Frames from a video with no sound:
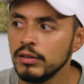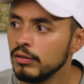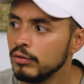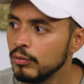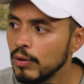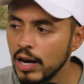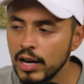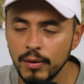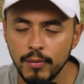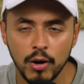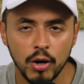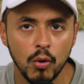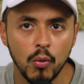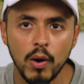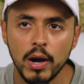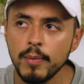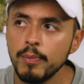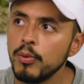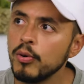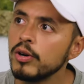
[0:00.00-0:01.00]
write them on a
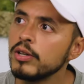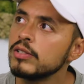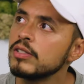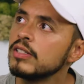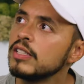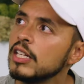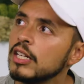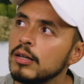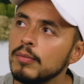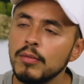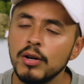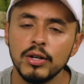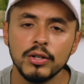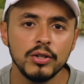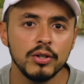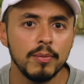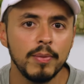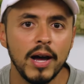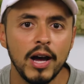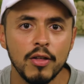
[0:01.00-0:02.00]
whiteboard, stick them on
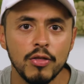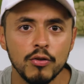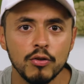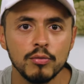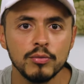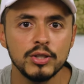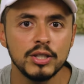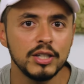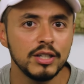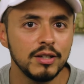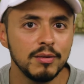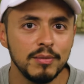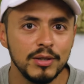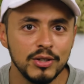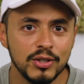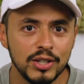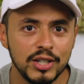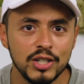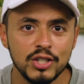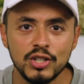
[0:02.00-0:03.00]
your bathroom, stick them in
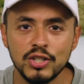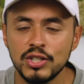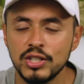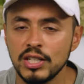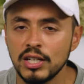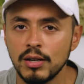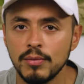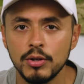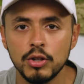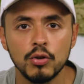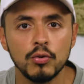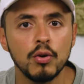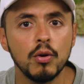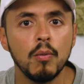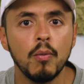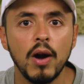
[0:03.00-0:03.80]
your kitchen, stick them in your room,